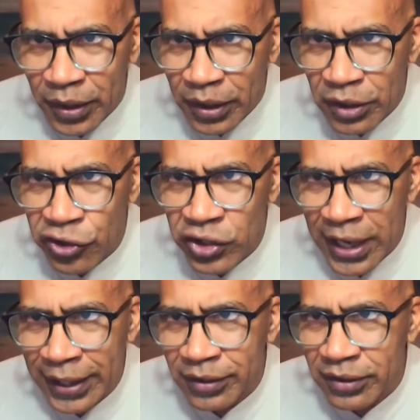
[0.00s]
The
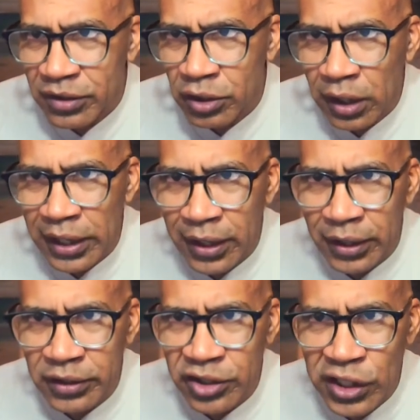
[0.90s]
chat, just click
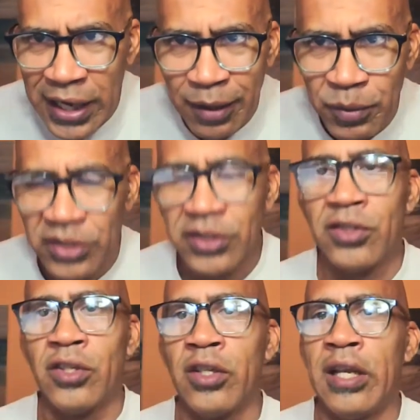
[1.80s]
on chat, which is
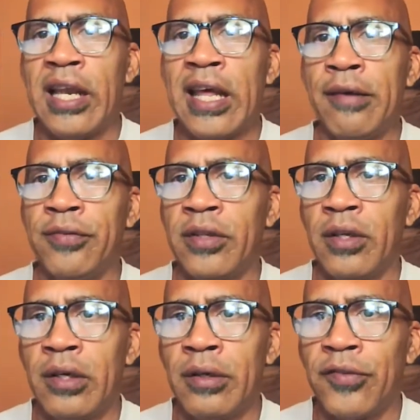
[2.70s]
to the left
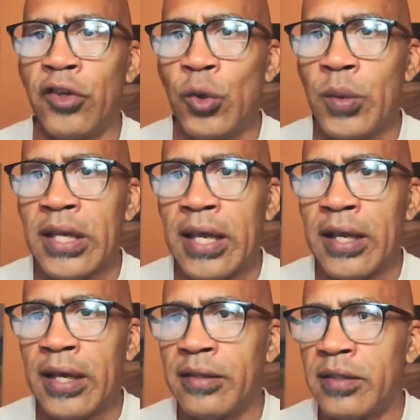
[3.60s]
of Q&A,
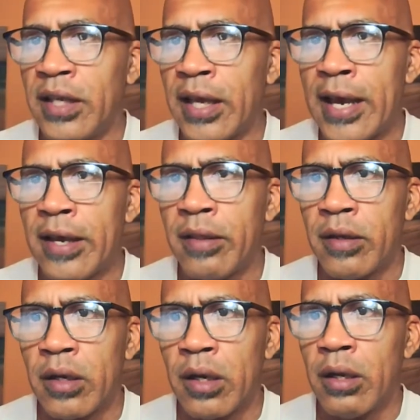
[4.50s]
and say hi
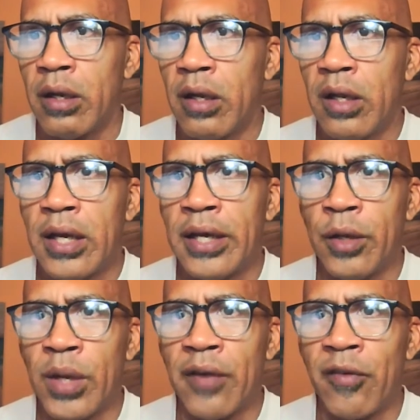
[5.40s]
there. And that way
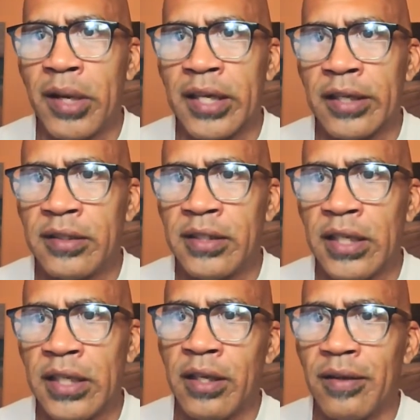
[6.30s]
everybody can
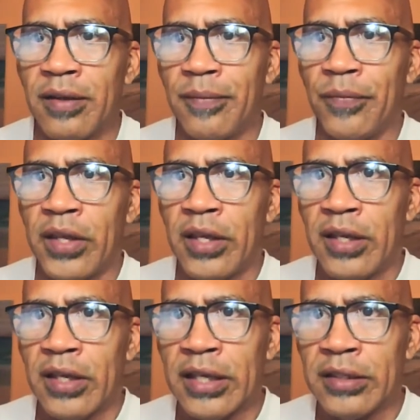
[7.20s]
see
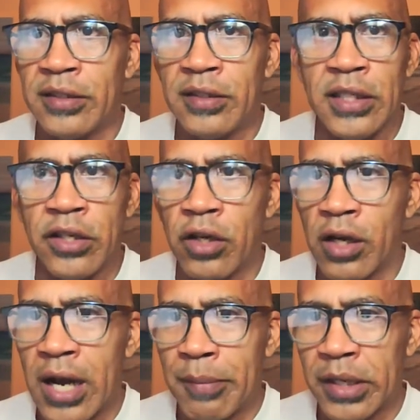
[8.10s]
your
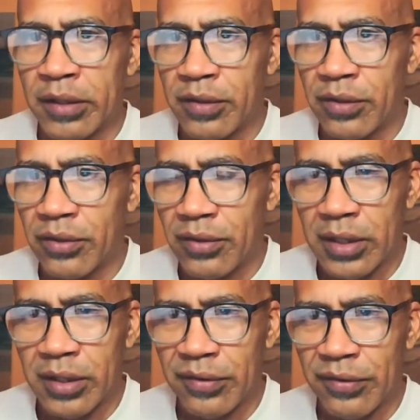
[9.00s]
comment.
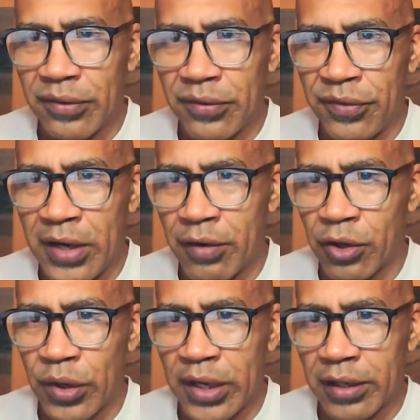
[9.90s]
Farah, go
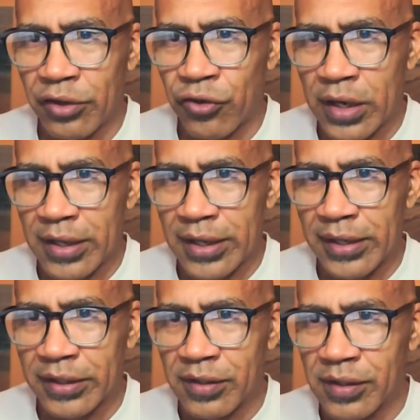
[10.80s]
ahead and try that.
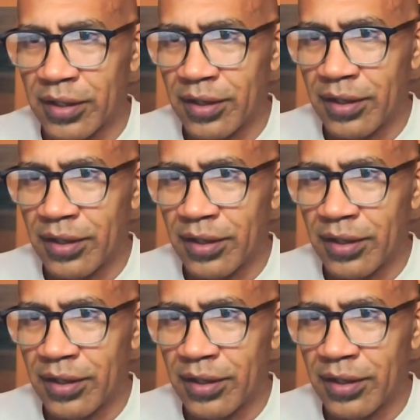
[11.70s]
Let's see.